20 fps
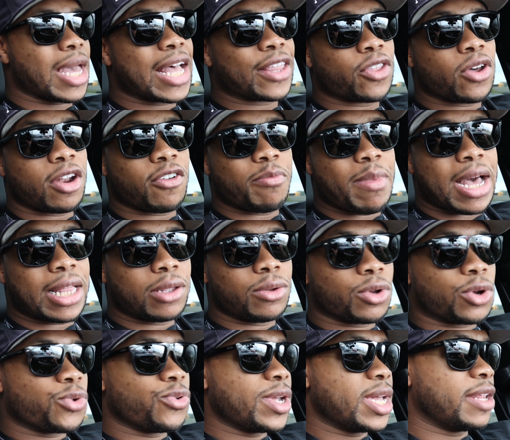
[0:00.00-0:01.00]
I thought of my
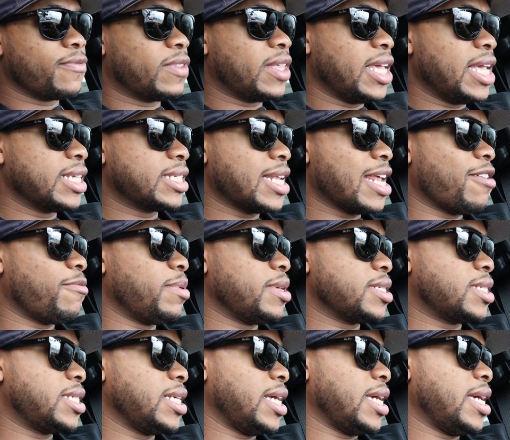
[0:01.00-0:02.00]
little creative things that I've
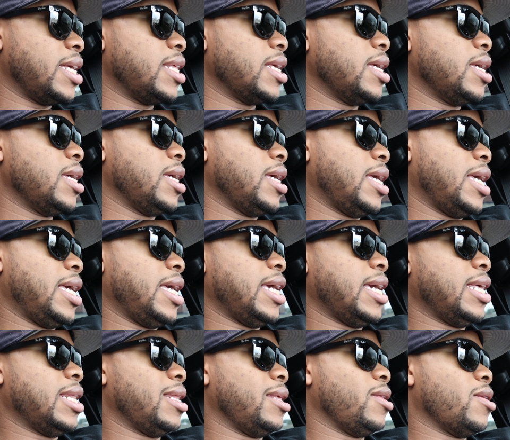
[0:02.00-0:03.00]
been saying,
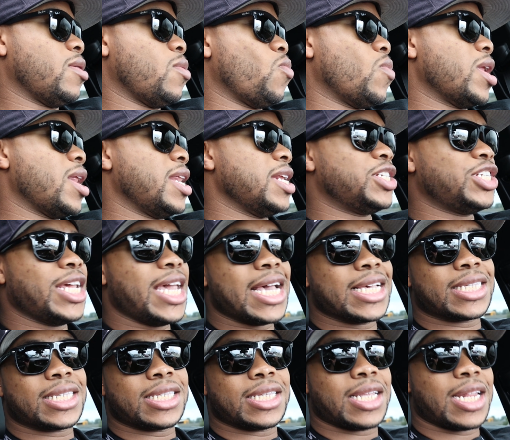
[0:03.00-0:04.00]
and you know, what are the
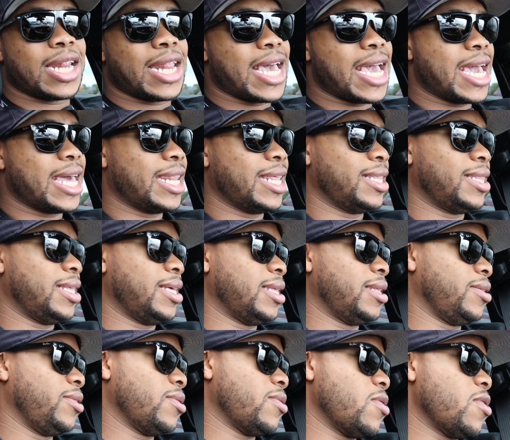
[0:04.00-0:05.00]
chances of that? And
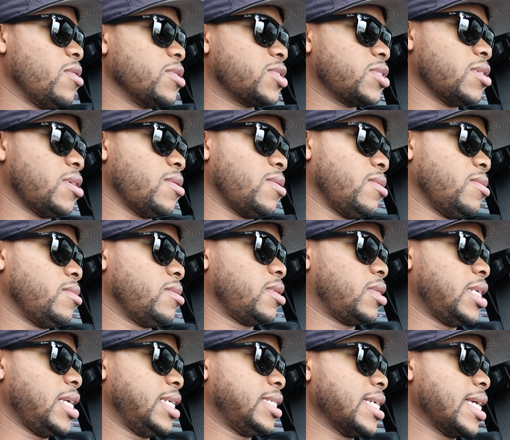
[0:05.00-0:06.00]
then, you know, also
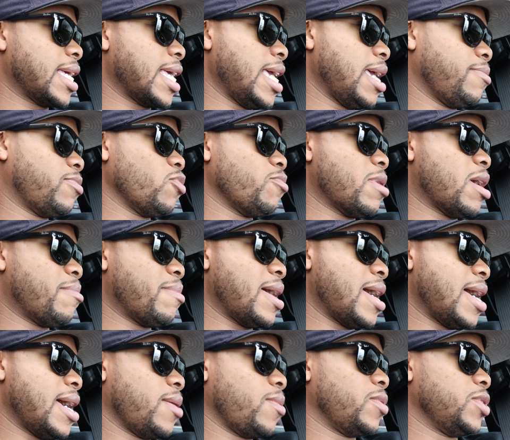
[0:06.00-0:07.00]
things that came through my
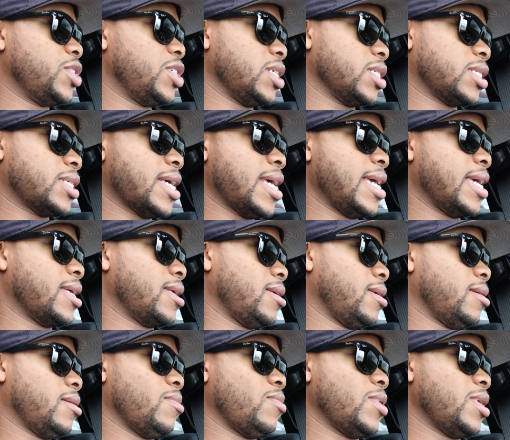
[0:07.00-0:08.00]
mind were just like,
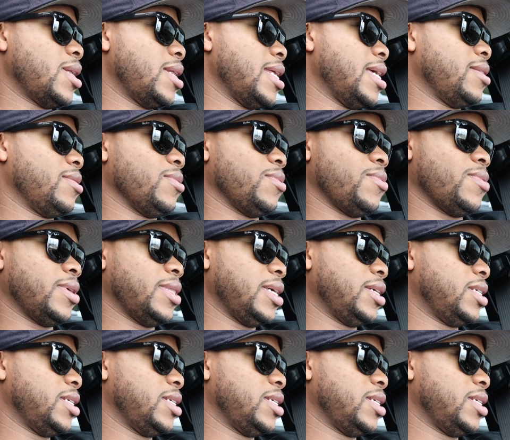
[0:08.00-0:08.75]
what are they doing?